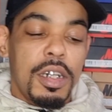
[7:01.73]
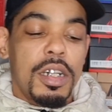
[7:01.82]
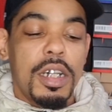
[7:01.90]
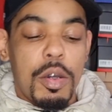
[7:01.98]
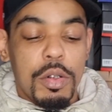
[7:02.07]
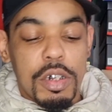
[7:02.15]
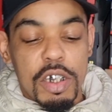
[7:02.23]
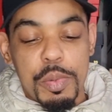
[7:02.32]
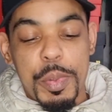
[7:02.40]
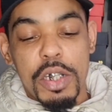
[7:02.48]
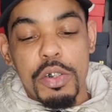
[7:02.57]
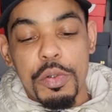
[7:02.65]
That was a
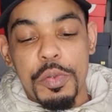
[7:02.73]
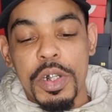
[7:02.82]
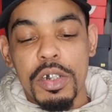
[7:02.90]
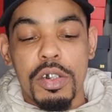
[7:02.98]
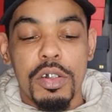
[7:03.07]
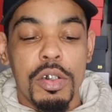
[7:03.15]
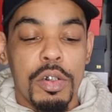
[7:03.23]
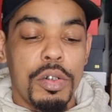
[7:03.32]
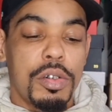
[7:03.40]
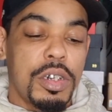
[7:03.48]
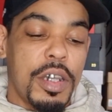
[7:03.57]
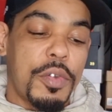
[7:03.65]
special thing to do.
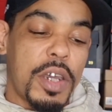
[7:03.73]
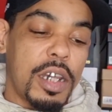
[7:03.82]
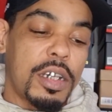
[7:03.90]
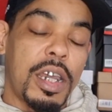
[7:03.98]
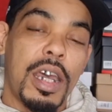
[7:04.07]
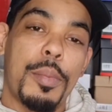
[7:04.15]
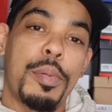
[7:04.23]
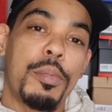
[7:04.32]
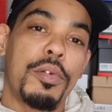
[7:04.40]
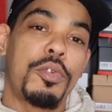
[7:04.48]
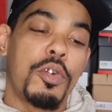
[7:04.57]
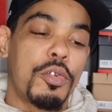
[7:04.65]
Never had that happen
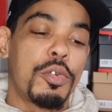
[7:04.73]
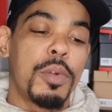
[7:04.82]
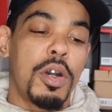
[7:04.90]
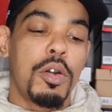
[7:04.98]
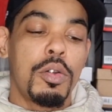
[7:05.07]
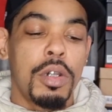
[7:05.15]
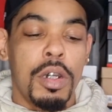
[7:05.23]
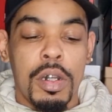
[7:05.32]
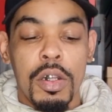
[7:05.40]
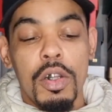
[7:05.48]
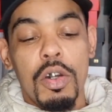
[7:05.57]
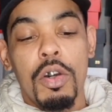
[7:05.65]
before from an owner
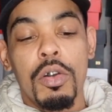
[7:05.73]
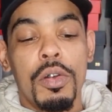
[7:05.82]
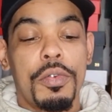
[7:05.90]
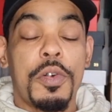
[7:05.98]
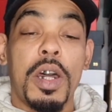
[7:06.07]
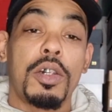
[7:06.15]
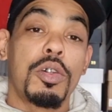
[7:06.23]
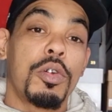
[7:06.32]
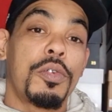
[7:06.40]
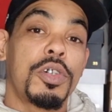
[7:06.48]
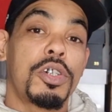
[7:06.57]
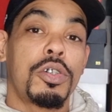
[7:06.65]
or a founder
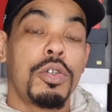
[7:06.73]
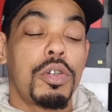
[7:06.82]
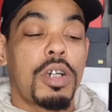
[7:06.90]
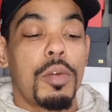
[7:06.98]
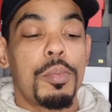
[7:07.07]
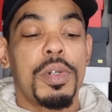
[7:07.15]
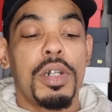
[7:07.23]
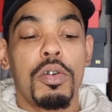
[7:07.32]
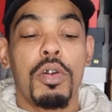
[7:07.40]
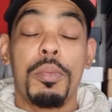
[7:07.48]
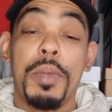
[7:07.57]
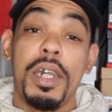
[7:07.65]
of a shoe company
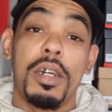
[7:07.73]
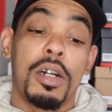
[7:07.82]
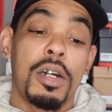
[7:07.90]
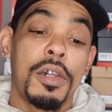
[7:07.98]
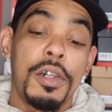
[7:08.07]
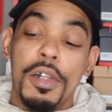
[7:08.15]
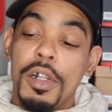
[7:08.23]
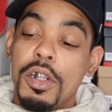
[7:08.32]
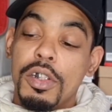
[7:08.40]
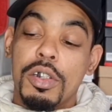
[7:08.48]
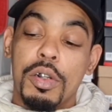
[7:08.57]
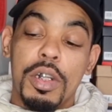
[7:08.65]
or a maker.
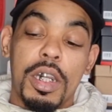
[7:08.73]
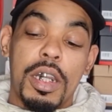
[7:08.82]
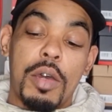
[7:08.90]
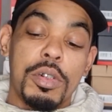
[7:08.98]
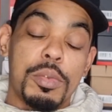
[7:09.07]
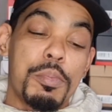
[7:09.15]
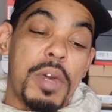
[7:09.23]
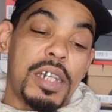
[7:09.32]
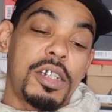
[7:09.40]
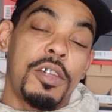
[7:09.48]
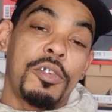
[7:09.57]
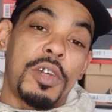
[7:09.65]
So yeah, that was massive.